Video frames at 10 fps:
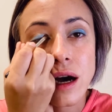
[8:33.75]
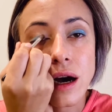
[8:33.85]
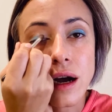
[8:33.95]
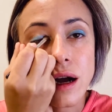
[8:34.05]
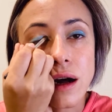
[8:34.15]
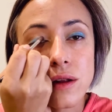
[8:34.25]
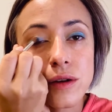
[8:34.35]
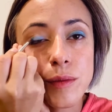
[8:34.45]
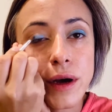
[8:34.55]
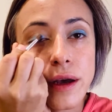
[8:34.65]
I
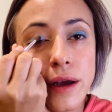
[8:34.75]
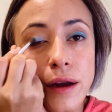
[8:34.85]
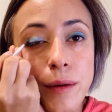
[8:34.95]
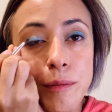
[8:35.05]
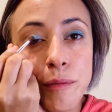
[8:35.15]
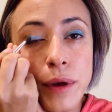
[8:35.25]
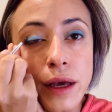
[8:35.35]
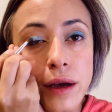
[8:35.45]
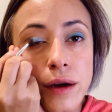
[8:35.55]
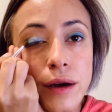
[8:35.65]
colored my hair
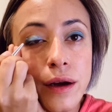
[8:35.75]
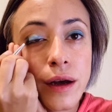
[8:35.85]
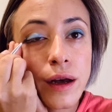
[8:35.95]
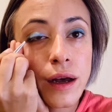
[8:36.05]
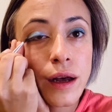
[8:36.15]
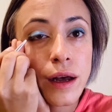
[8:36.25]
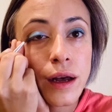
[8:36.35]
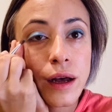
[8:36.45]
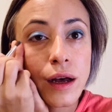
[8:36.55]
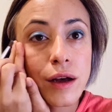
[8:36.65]
pink
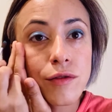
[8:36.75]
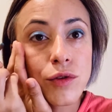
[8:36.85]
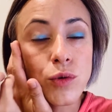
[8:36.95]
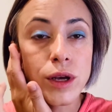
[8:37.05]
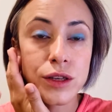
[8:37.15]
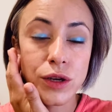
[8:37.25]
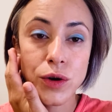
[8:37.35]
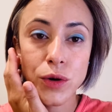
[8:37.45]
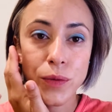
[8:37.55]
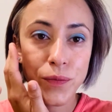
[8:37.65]
a few weeks
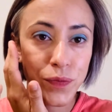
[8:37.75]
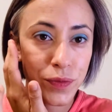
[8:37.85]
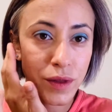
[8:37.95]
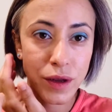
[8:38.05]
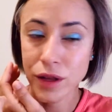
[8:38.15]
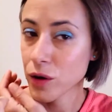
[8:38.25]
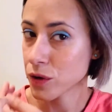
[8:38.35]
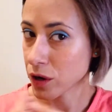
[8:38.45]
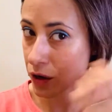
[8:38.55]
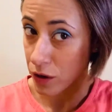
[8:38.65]
ago. Now the
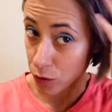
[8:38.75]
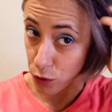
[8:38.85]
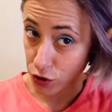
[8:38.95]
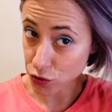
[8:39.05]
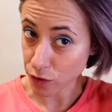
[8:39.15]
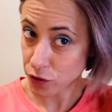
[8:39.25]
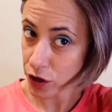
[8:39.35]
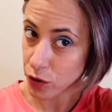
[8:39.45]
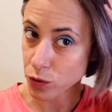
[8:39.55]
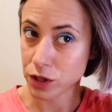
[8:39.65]
color washed over
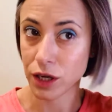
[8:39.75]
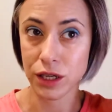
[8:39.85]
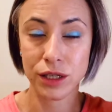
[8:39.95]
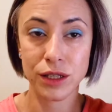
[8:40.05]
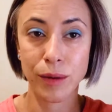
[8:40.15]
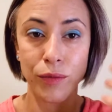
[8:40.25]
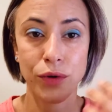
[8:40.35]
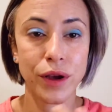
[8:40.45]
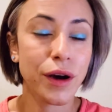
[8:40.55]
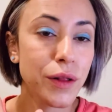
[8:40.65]
it. It was like a
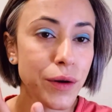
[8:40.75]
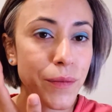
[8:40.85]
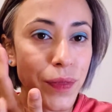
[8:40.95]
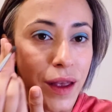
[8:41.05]
temporary color.